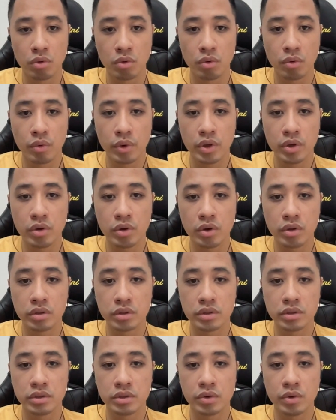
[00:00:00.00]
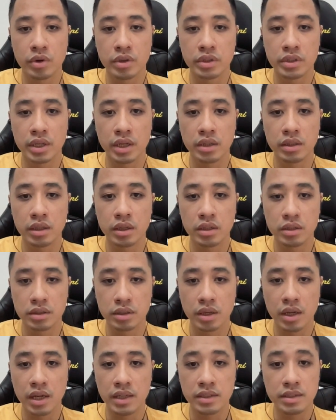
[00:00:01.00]
with contractors
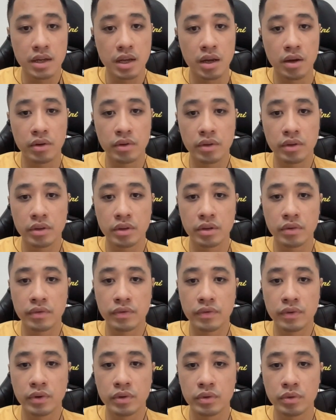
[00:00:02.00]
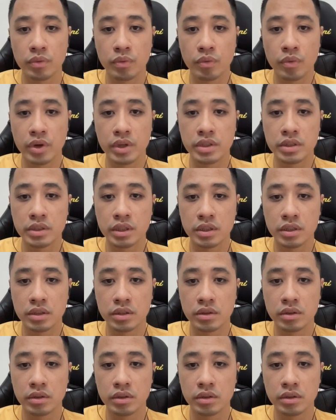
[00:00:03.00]
cut down the food ration